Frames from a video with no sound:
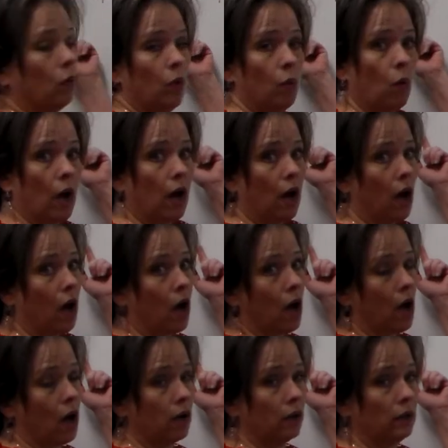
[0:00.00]
we want to
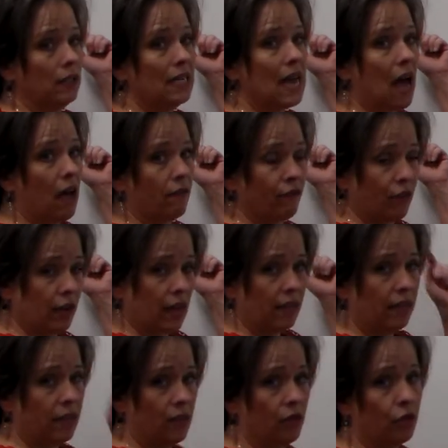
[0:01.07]
not
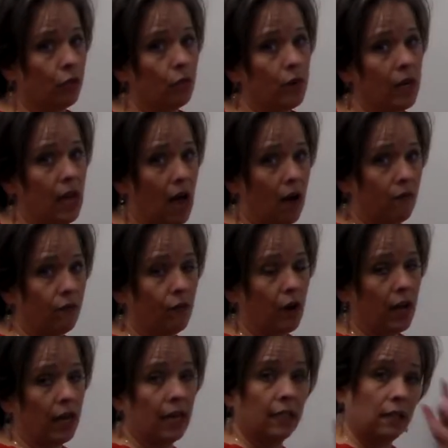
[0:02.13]
forget the 3 out
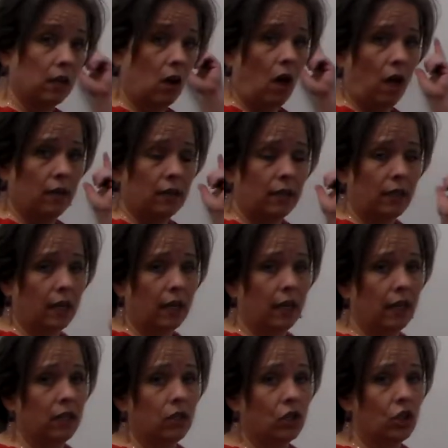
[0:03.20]
front. It's a
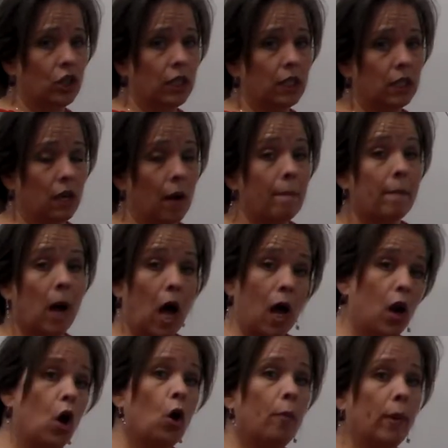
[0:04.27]
constant. It's just a
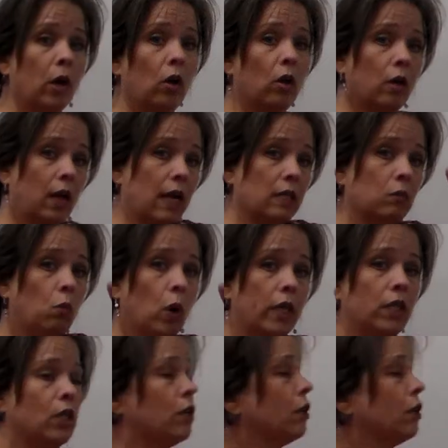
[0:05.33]
monomial. It has one